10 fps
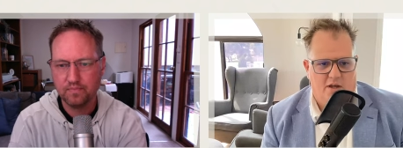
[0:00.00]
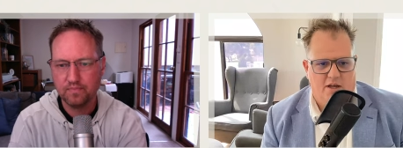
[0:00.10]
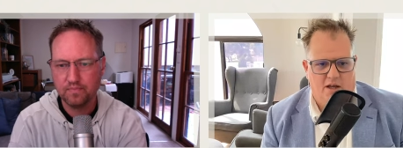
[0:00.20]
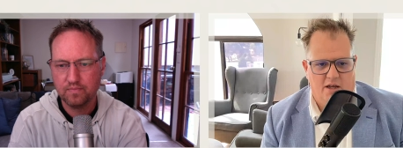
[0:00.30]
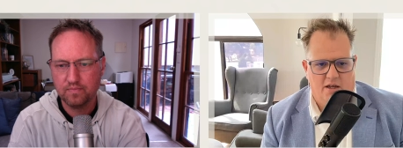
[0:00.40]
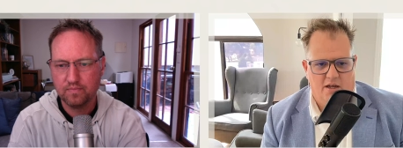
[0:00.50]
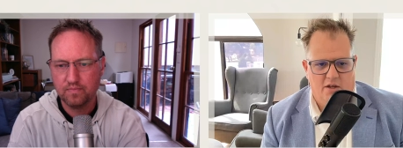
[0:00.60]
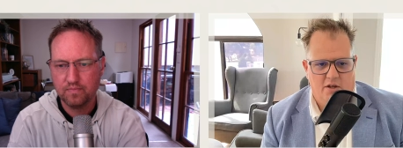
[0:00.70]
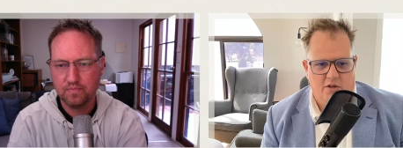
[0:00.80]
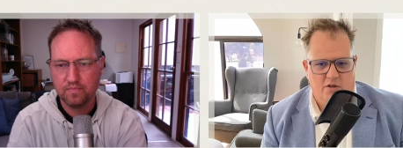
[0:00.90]

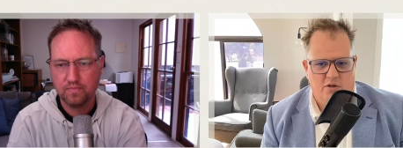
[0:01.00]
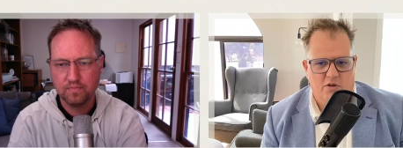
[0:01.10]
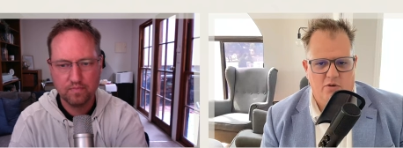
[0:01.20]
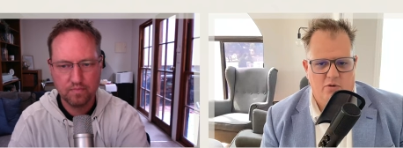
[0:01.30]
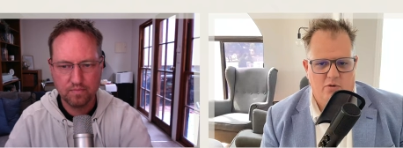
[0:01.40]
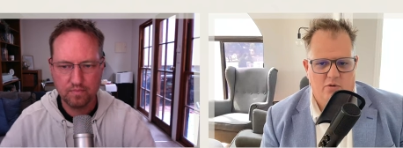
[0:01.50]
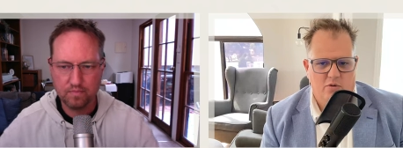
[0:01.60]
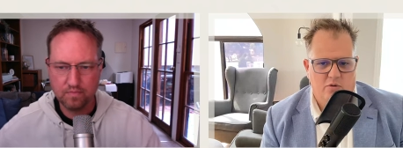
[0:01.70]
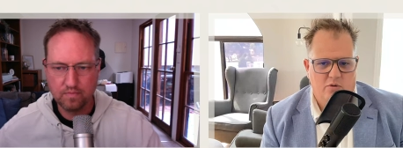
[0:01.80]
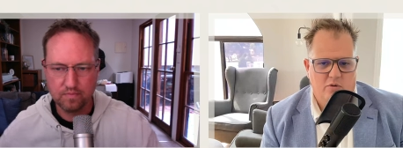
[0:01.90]
Speaker 1: uh,
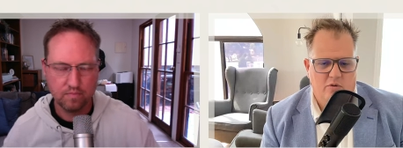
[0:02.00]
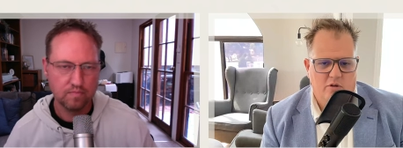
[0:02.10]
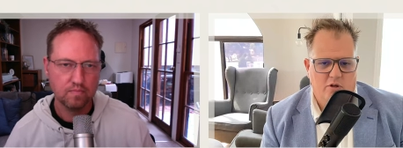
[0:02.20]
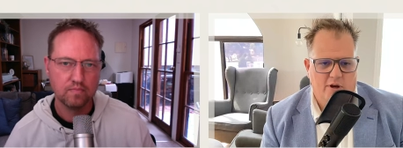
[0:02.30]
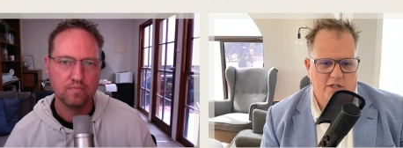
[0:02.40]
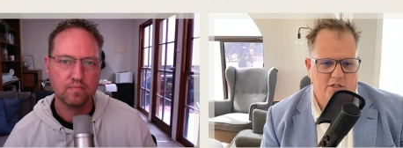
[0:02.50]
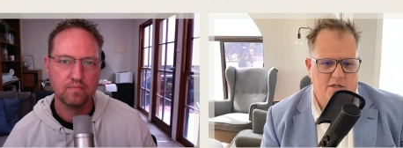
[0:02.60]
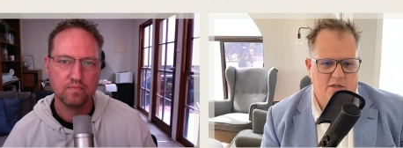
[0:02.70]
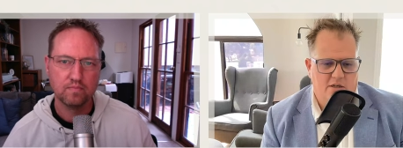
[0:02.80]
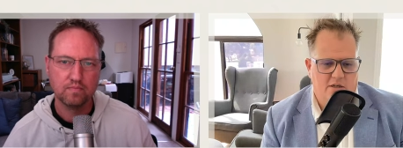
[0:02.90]
you you
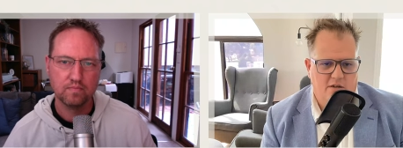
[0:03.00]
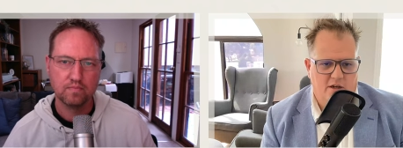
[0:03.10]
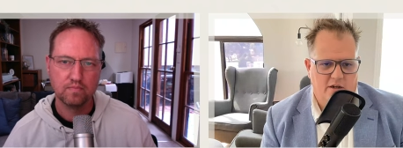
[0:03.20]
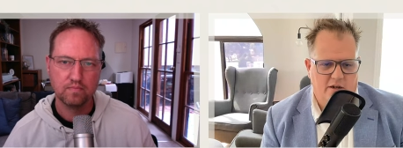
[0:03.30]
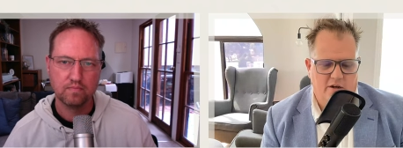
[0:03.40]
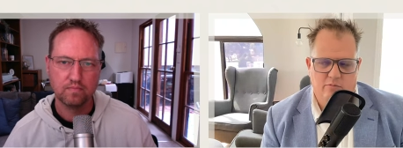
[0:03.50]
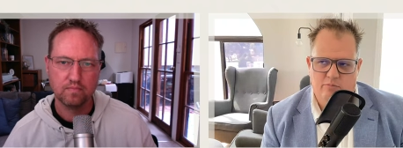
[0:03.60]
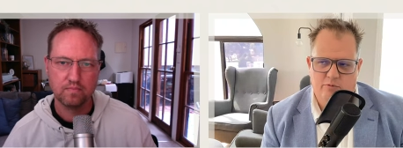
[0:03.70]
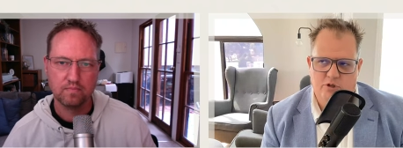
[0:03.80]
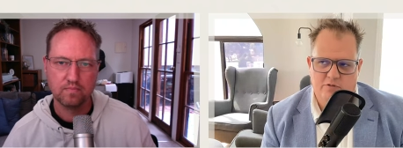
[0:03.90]
actually, and, and I
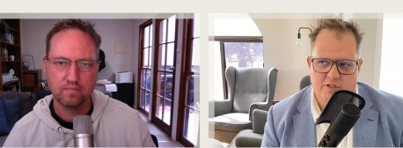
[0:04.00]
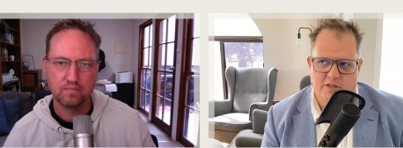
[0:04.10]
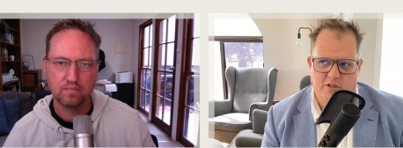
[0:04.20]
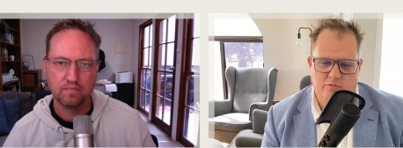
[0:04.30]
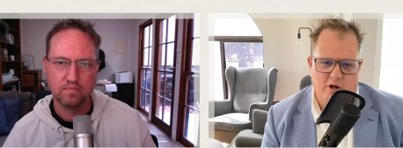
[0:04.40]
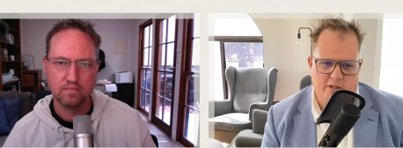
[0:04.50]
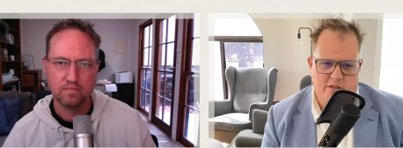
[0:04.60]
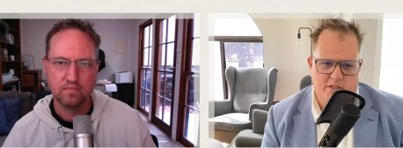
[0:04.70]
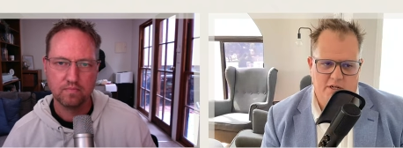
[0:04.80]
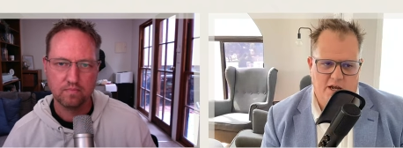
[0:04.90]
should have said this right
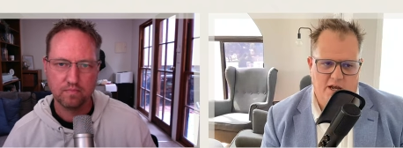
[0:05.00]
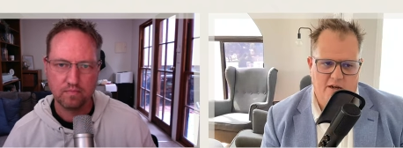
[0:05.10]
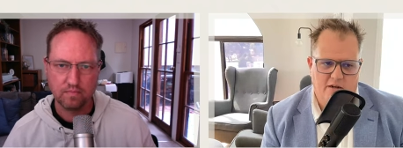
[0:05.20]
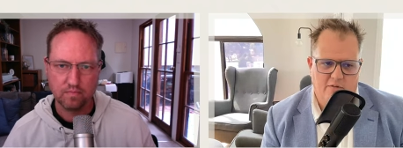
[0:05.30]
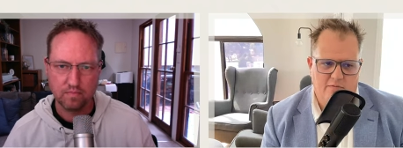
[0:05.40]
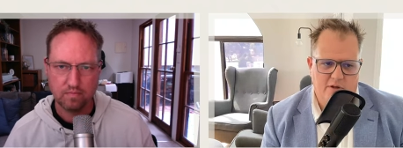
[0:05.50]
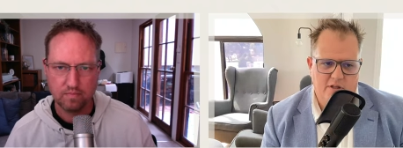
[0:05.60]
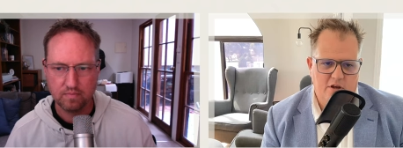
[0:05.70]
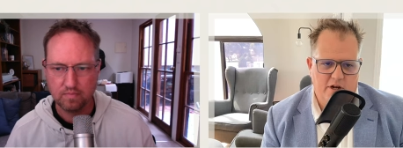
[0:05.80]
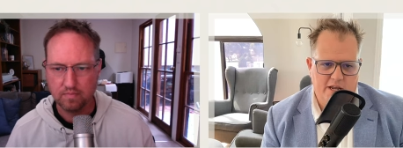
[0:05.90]
at the start.
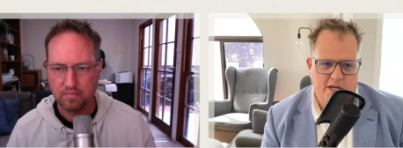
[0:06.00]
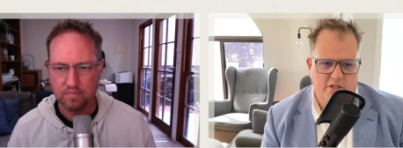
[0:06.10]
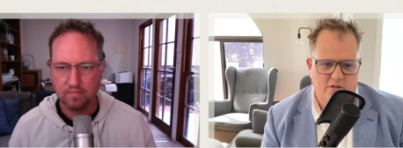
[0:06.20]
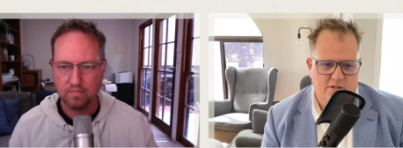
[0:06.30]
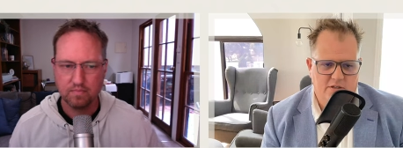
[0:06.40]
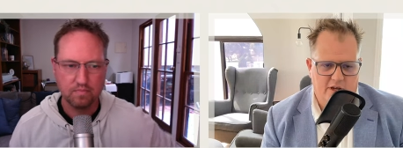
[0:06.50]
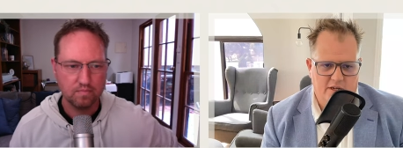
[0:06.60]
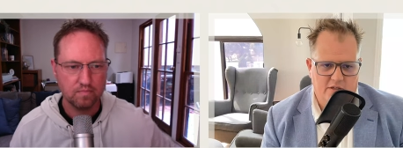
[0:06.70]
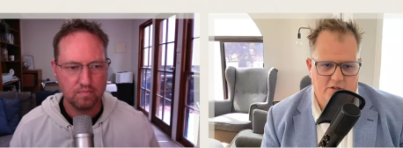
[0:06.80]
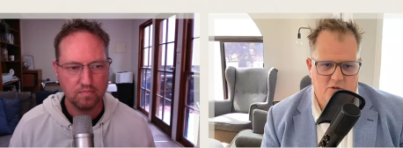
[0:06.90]
In the ideations
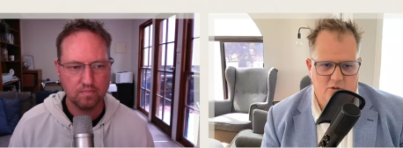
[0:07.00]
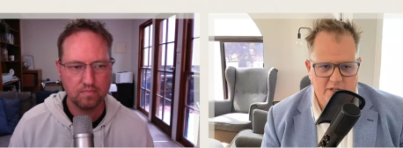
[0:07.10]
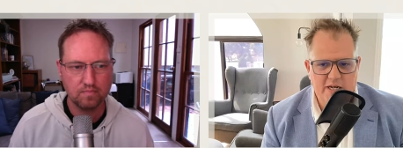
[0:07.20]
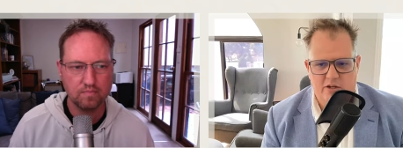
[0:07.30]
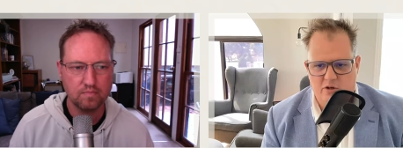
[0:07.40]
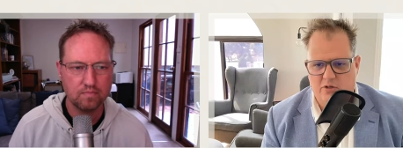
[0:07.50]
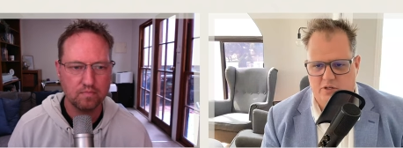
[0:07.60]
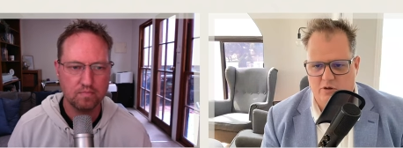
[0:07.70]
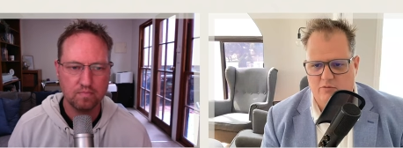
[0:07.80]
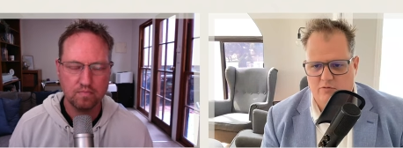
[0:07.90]
phase, you're leading
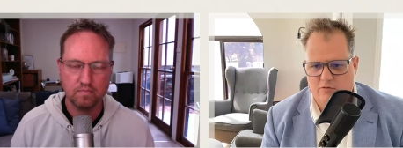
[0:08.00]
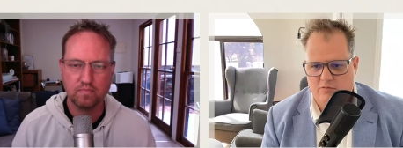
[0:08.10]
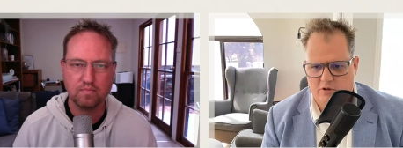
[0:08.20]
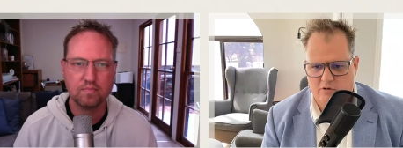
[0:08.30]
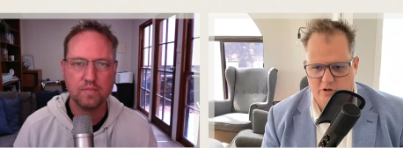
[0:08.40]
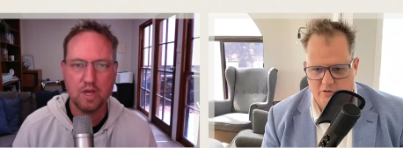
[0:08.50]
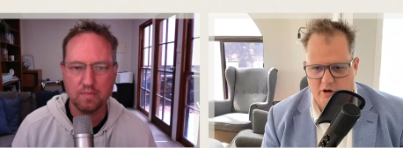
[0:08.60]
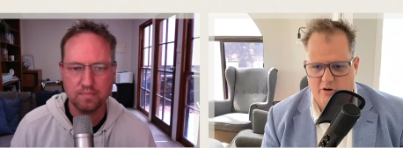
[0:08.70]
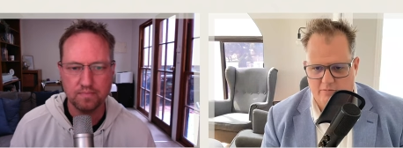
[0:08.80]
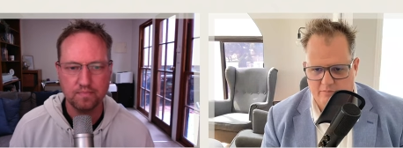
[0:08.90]
yourself. You're on yep.
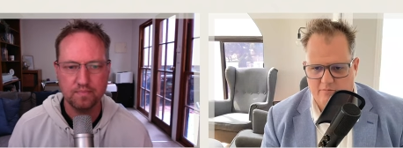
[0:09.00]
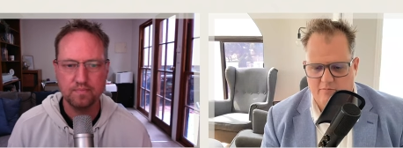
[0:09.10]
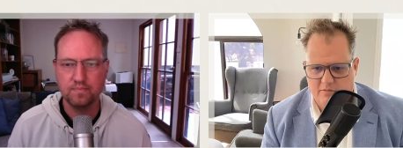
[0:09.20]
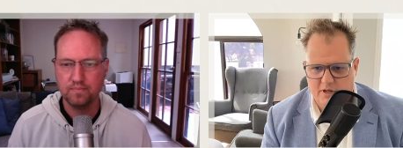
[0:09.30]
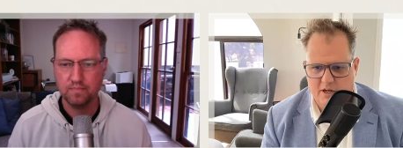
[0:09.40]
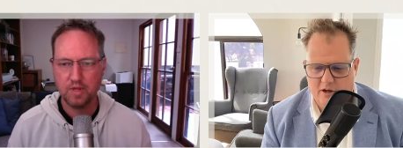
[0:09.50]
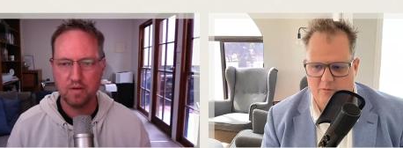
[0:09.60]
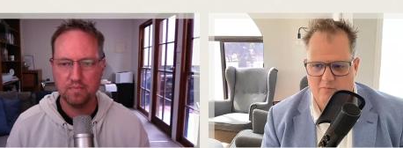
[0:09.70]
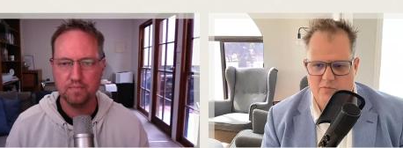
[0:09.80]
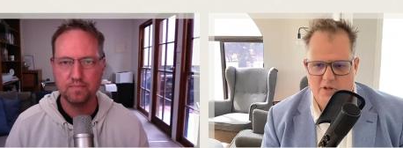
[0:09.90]
your own.
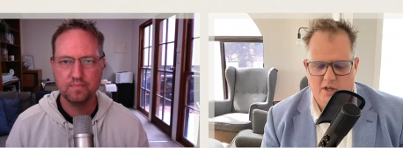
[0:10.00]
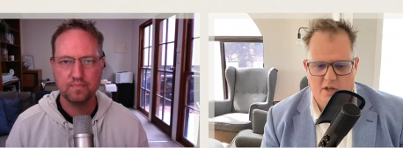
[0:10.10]
Um, yep.